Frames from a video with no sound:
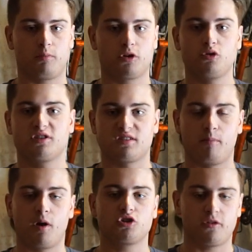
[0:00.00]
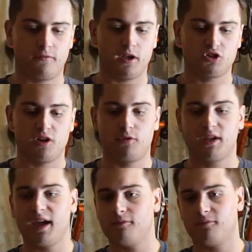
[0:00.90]
It produces a bunch of fish. If you
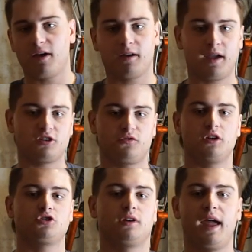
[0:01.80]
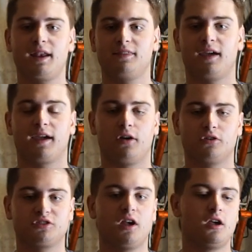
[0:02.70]
can't catch fish on anything
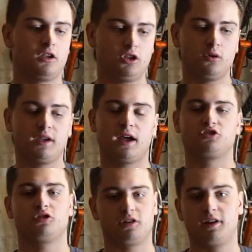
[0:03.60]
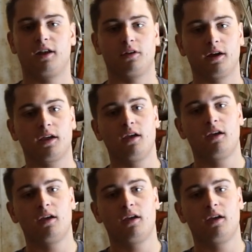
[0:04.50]
else, you can catch it on a Ned rig.